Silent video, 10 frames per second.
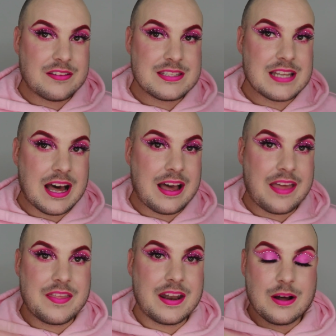start
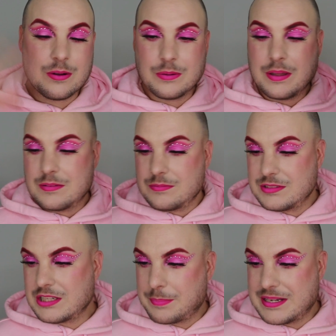and then I'll
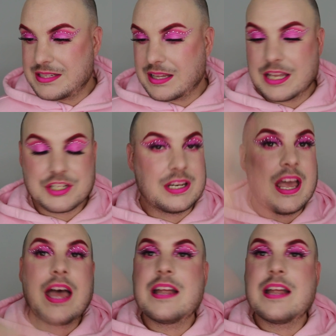jump into the collection.